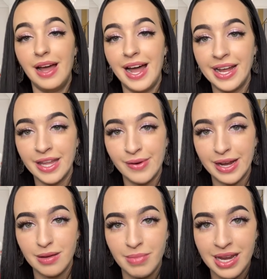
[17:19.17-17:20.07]
Highly
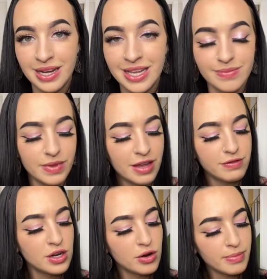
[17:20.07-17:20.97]
recommend it if
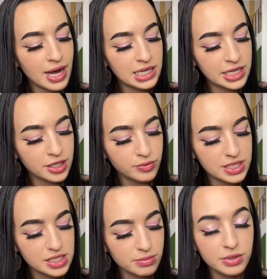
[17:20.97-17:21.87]
you don't mind dealing with
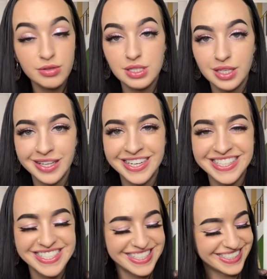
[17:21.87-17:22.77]
some loose
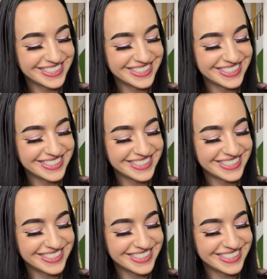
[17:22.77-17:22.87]
glitters.